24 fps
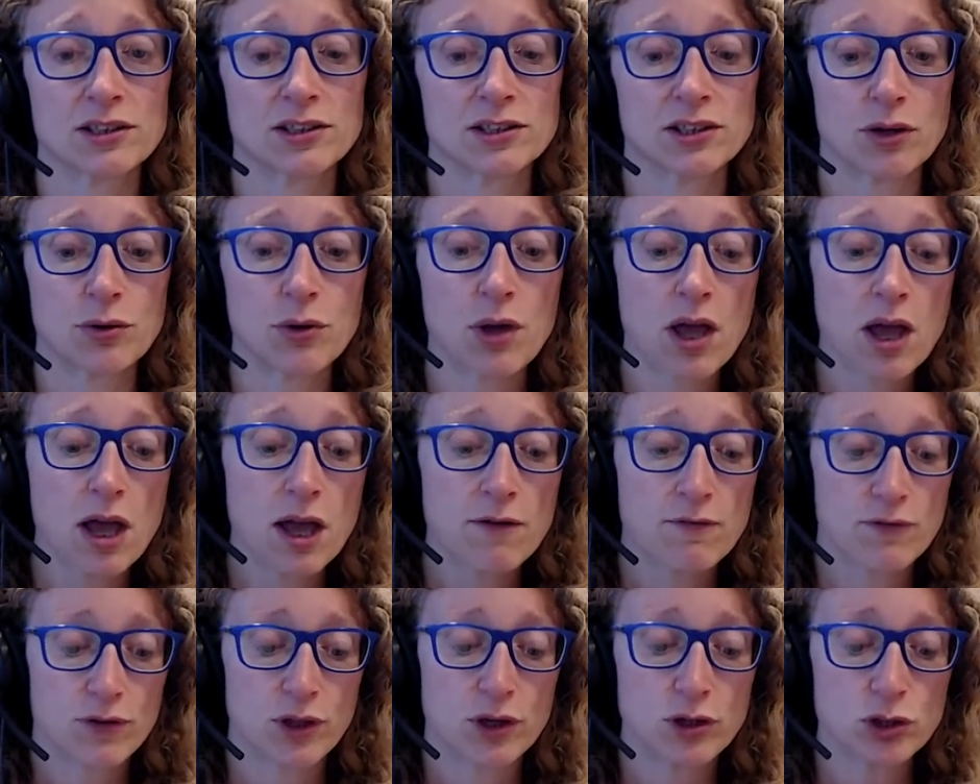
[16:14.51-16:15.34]
So
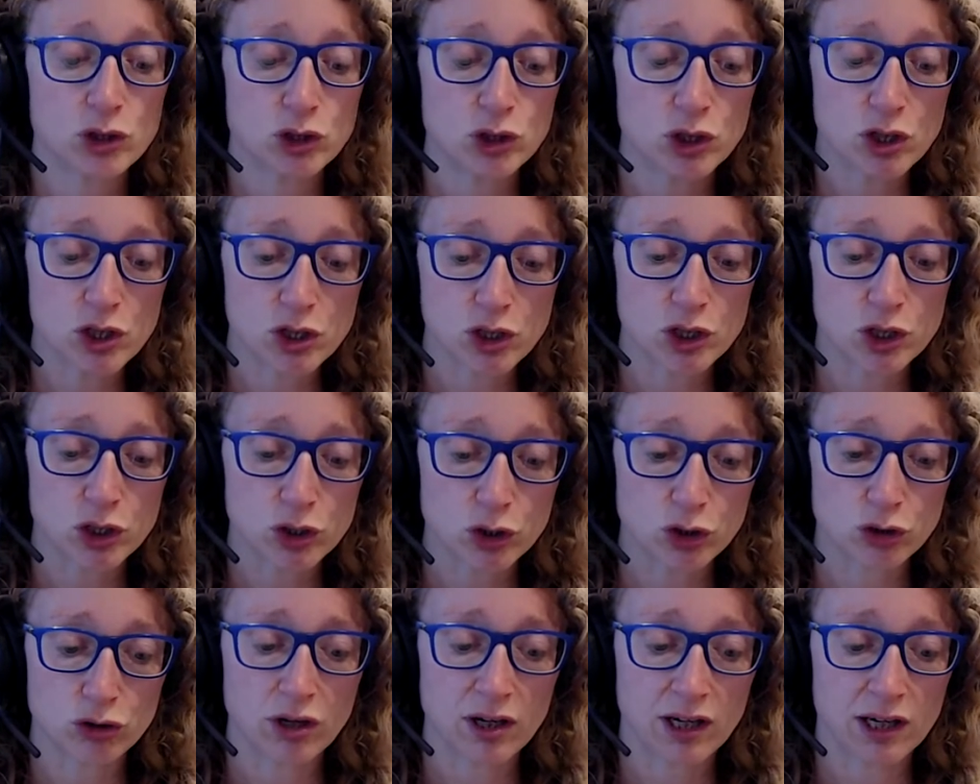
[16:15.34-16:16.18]
for those students who
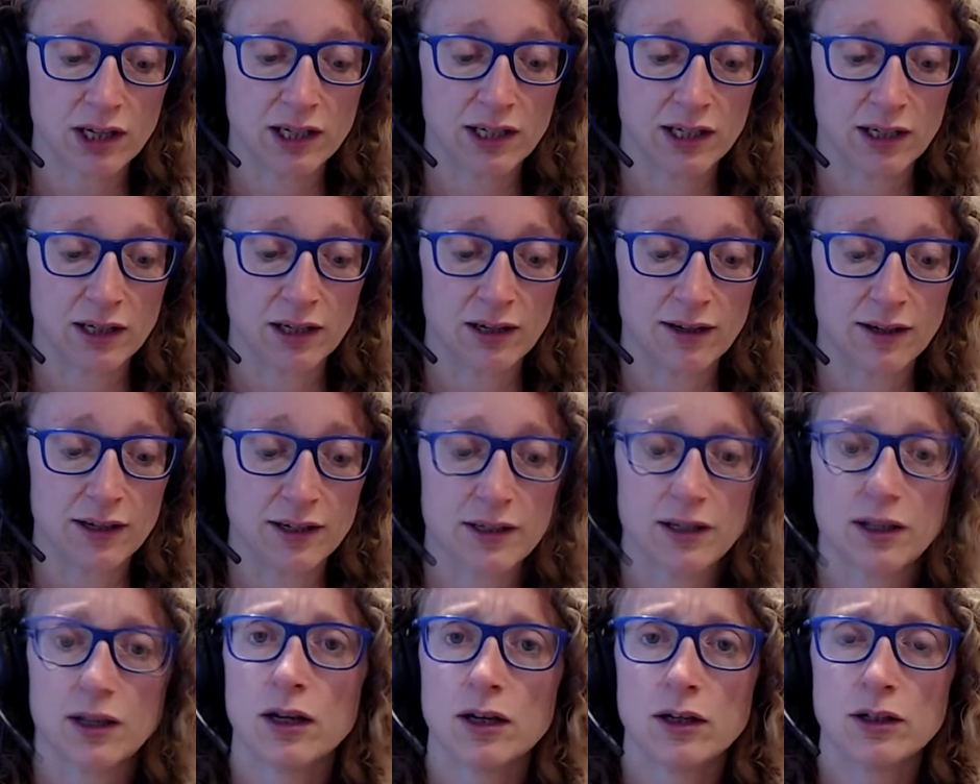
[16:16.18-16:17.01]
struggle in
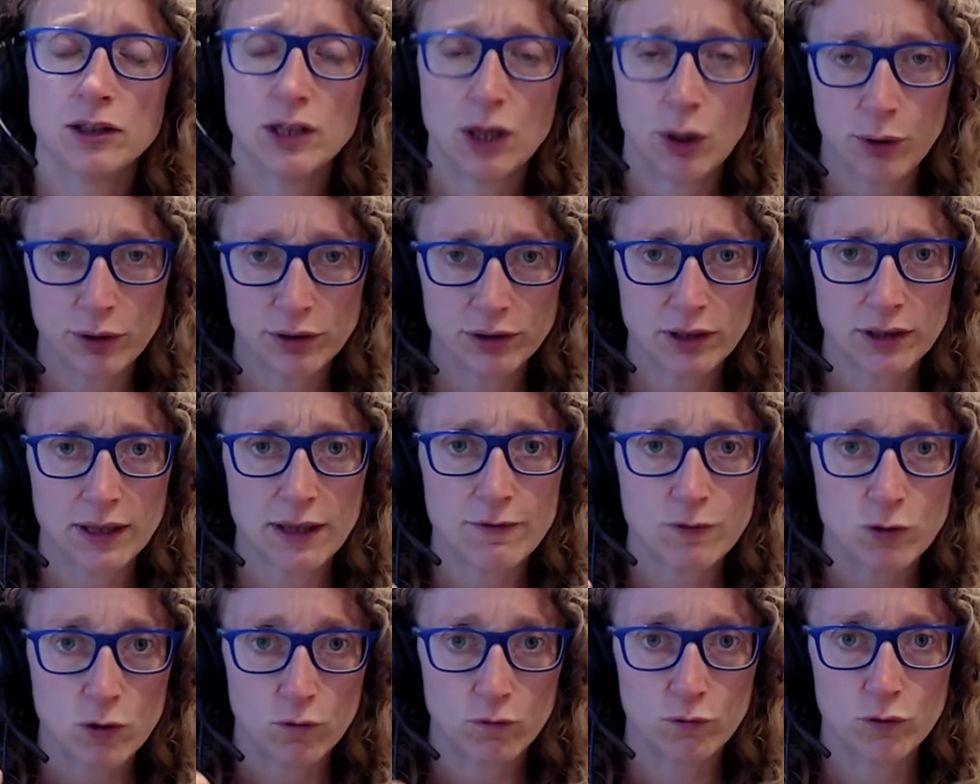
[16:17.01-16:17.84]
class, knowing that they've
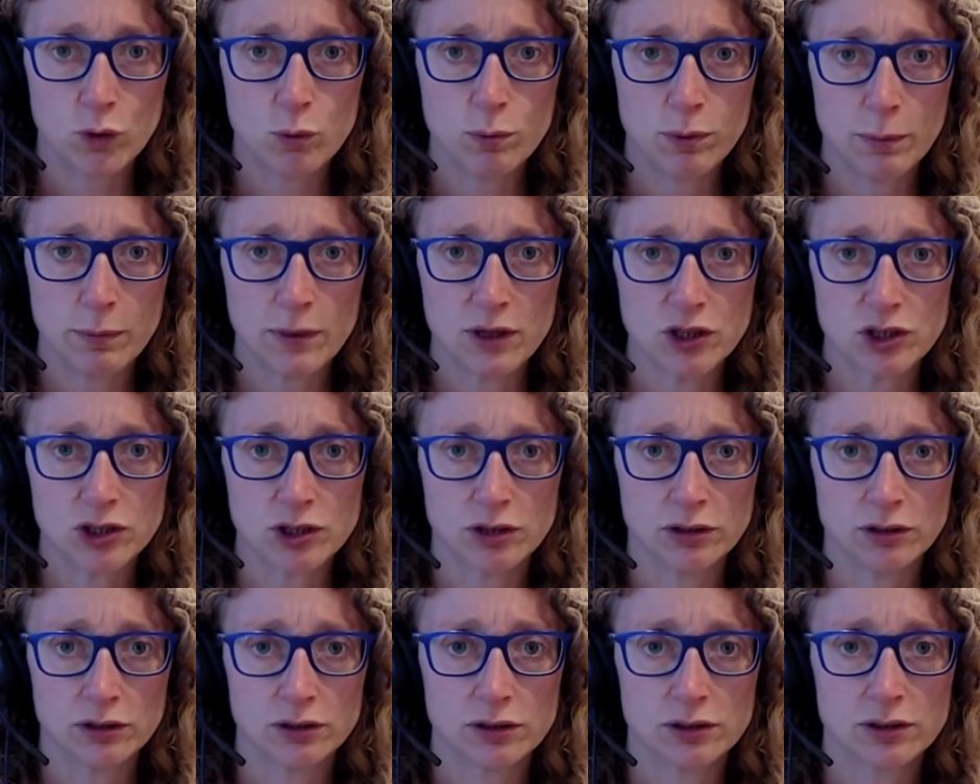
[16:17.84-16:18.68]
got full
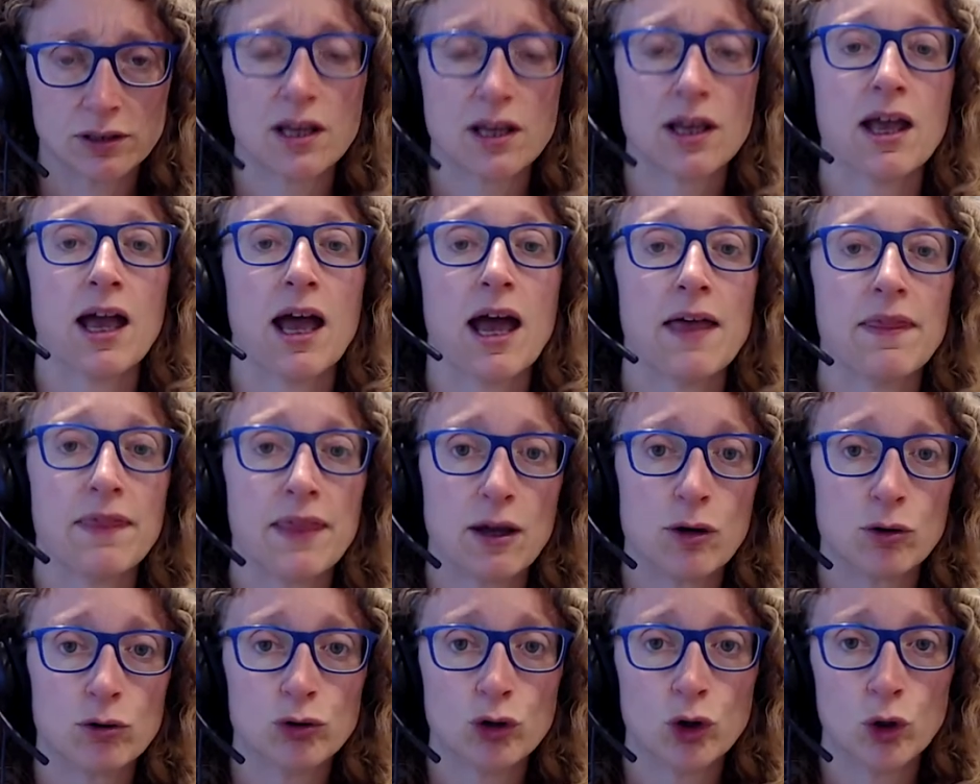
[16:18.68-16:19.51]
permission and
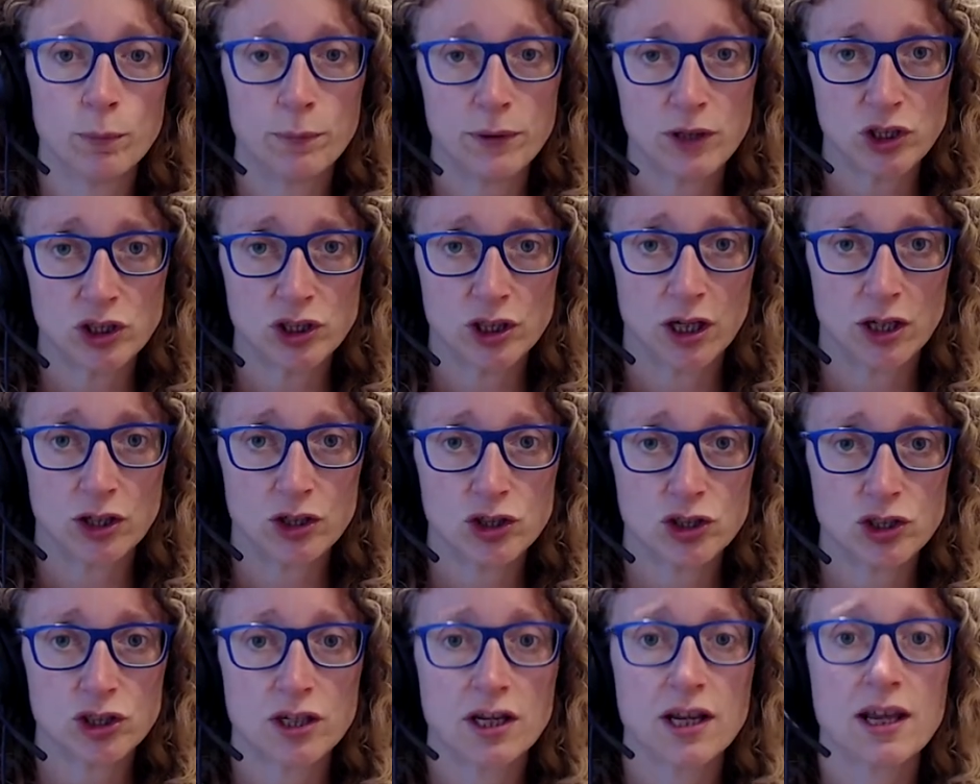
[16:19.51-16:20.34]
they'll not be
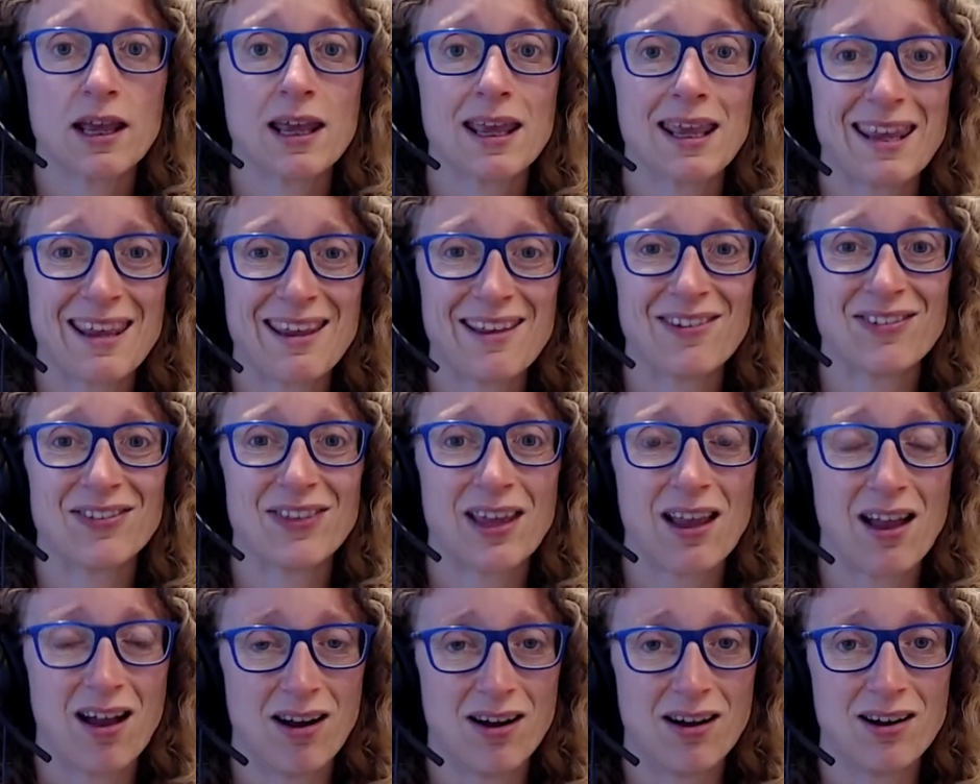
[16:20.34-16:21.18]
judged if they
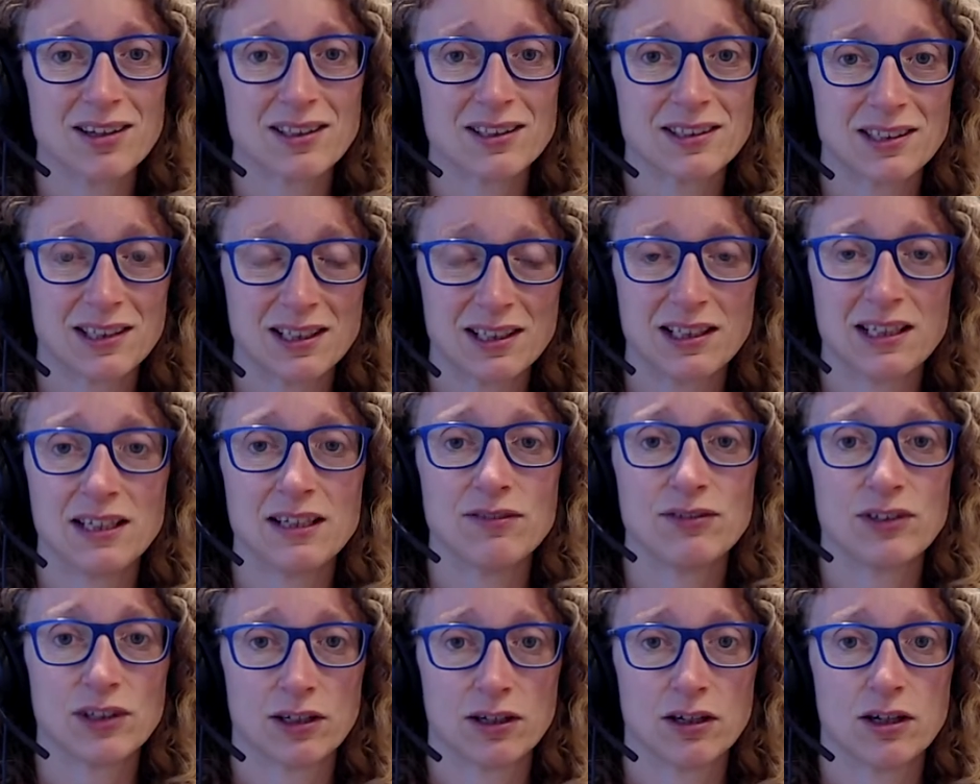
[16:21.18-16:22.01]
ask to
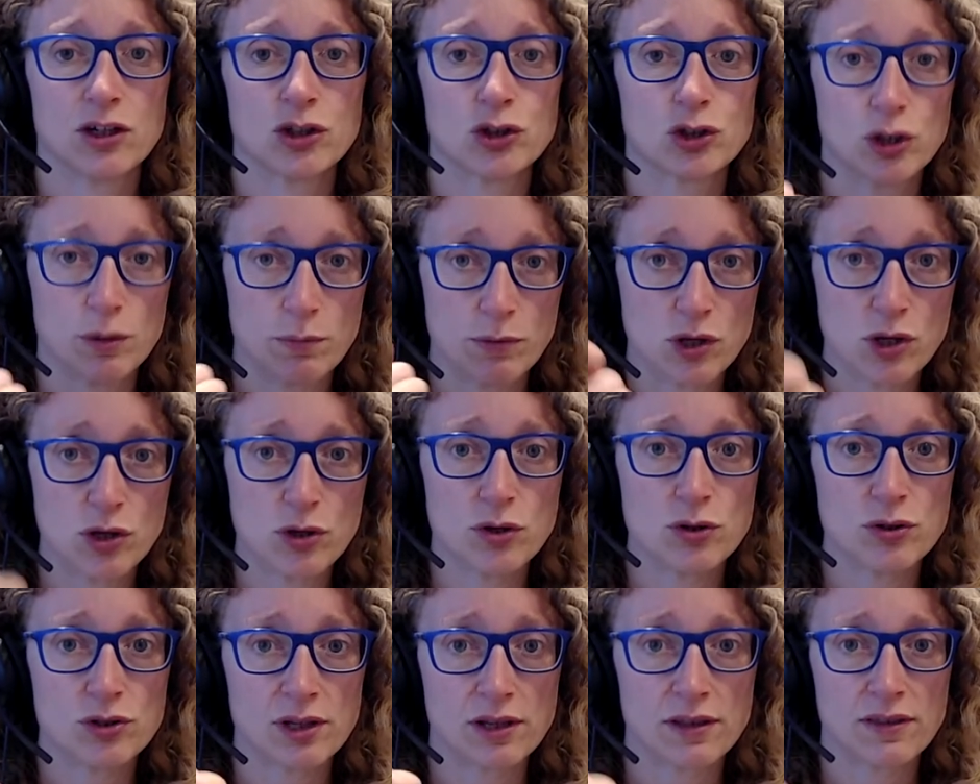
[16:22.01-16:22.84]
leave the classroom
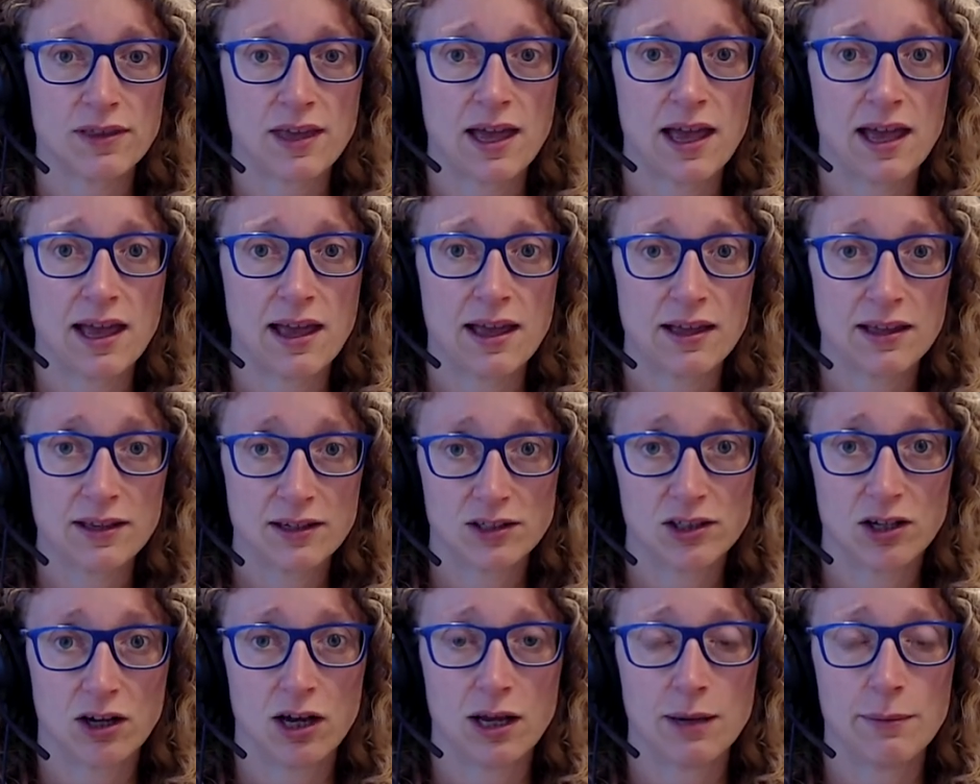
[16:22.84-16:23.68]
using their
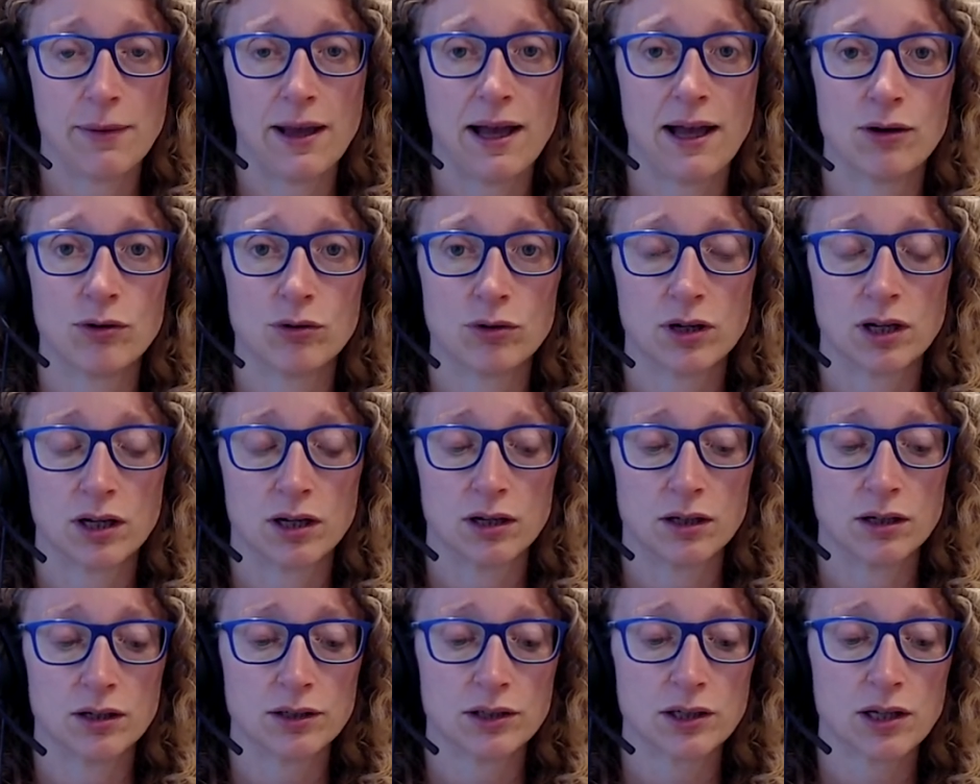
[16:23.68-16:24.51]
time out
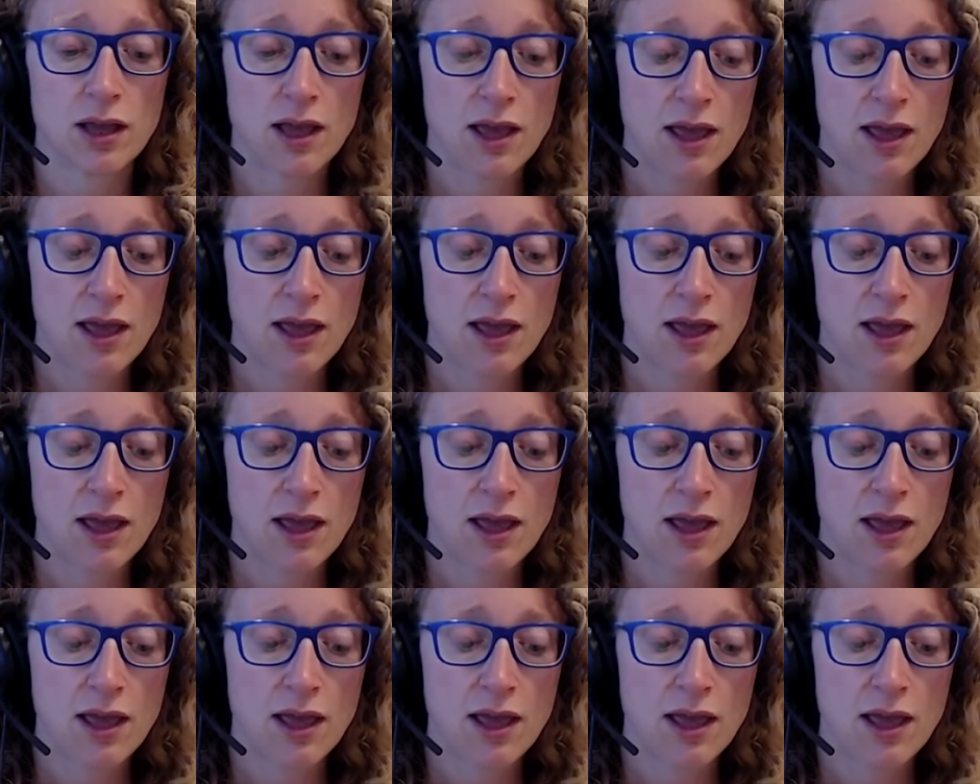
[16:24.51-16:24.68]
card,